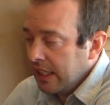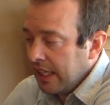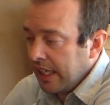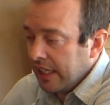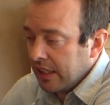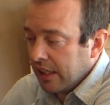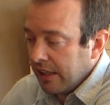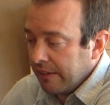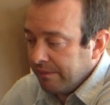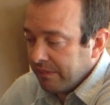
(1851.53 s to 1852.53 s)
And
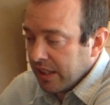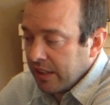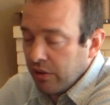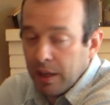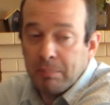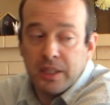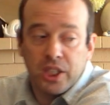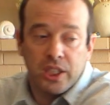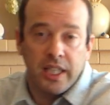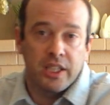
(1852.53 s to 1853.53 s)
you know, I
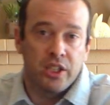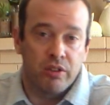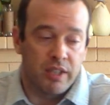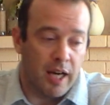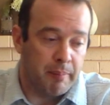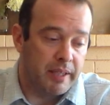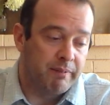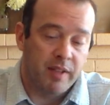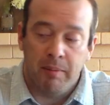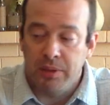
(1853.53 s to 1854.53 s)
appreciate you coming.
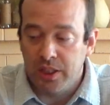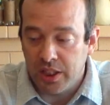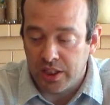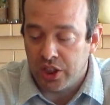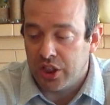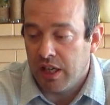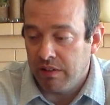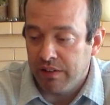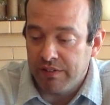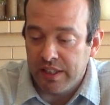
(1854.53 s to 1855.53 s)
I appreciate you
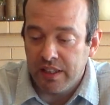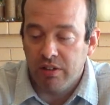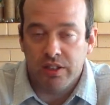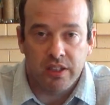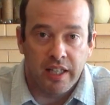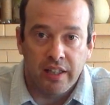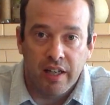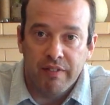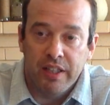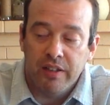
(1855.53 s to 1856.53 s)
sharing the videos. I
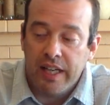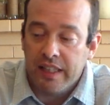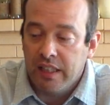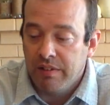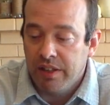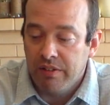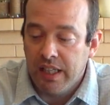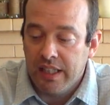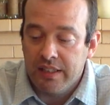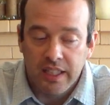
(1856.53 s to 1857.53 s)
love interacting with you guys.